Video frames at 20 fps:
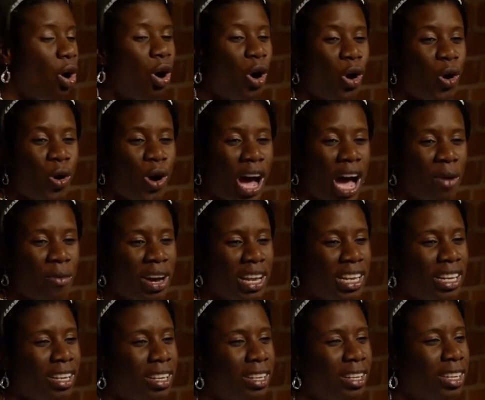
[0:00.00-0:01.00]
Oh, how
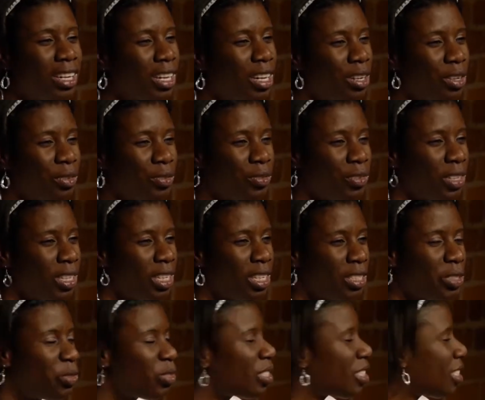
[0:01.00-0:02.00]
I'd love
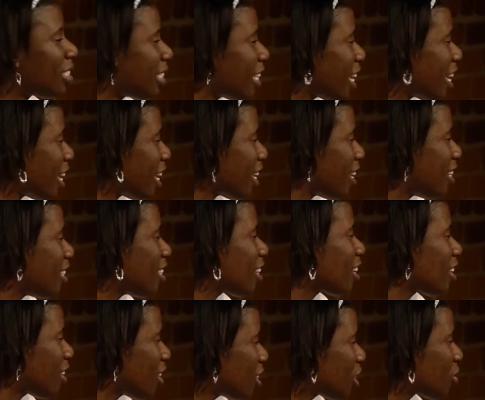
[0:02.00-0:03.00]
to stay in the
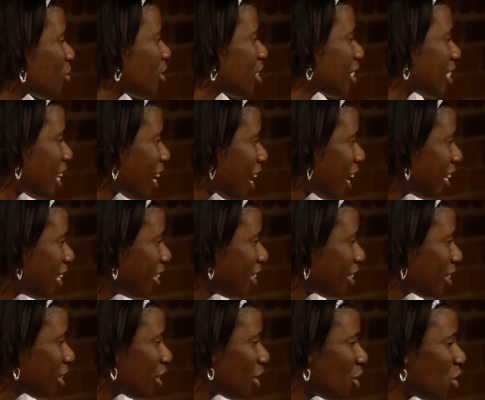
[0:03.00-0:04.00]
countryside
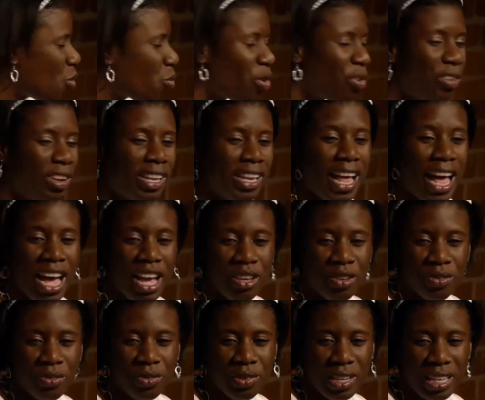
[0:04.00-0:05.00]
where
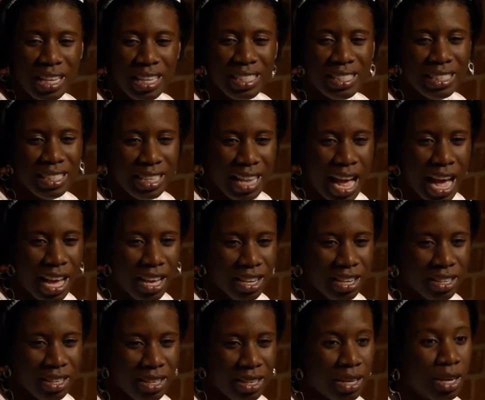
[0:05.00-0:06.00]
life is like
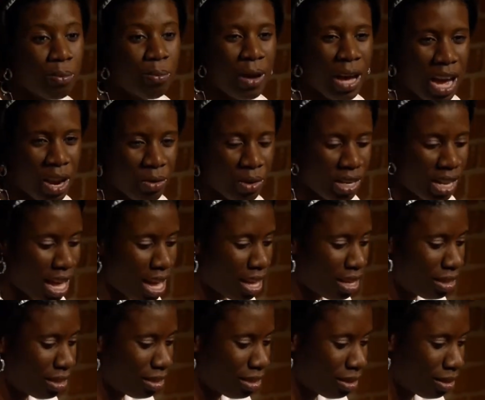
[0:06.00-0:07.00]
a
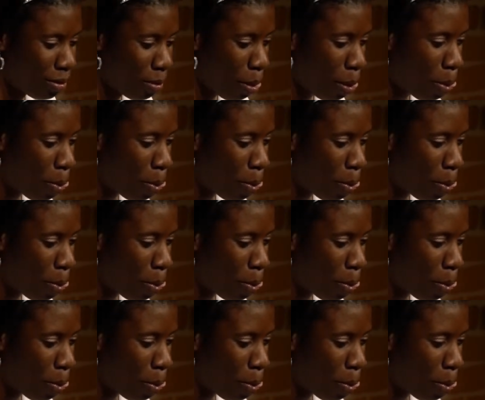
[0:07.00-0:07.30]
paradise.